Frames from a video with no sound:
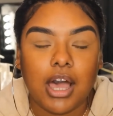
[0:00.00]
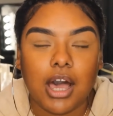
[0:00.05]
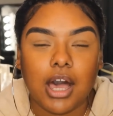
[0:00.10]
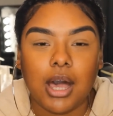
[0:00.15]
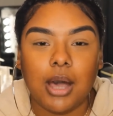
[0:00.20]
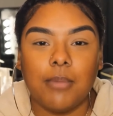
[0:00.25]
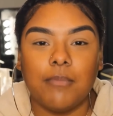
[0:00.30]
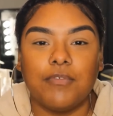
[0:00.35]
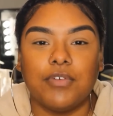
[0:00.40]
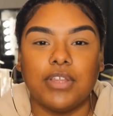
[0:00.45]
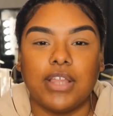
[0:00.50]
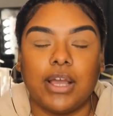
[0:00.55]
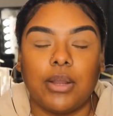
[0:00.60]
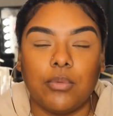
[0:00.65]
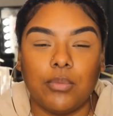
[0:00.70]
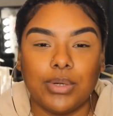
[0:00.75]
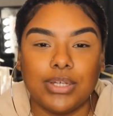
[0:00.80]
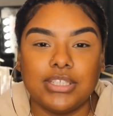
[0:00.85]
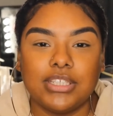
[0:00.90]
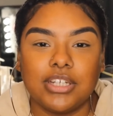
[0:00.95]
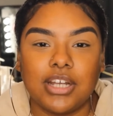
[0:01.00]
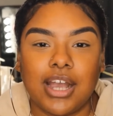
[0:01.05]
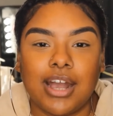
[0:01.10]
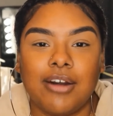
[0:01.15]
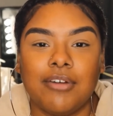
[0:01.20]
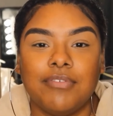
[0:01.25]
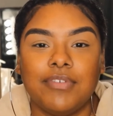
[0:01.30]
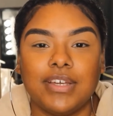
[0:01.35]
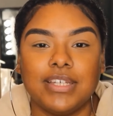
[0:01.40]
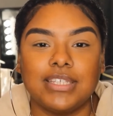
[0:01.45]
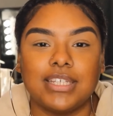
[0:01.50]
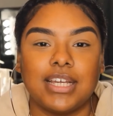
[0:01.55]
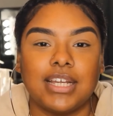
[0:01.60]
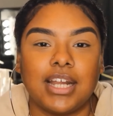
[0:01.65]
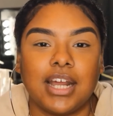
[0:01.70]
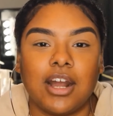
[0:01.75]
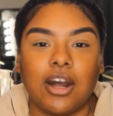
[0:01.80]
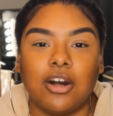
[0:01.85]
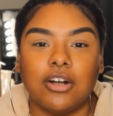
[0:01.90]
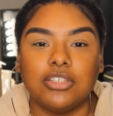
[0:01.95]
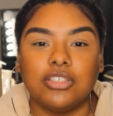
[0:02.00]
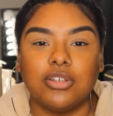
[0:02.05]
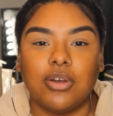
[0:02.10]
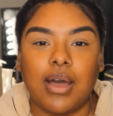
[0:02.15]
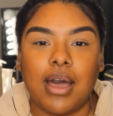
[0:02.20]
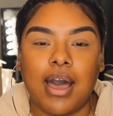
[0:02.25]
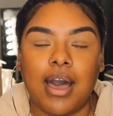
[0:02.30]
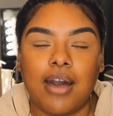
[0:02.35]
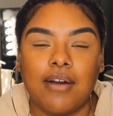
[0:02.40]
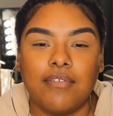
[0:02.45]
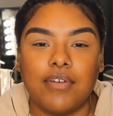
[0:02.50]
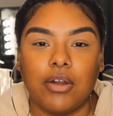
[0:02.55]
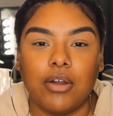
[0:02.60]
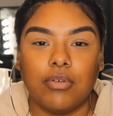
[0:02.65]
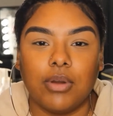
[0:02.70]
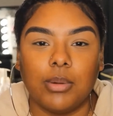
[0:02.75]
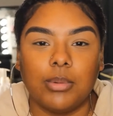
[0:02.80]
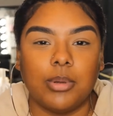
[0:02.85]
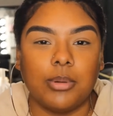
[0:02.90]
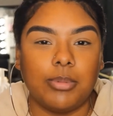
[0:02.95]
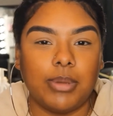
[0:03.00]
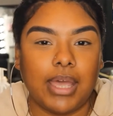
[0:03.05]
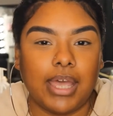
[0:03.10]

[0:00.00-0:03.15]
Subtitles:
for like winter outfits, and I also have a rubber band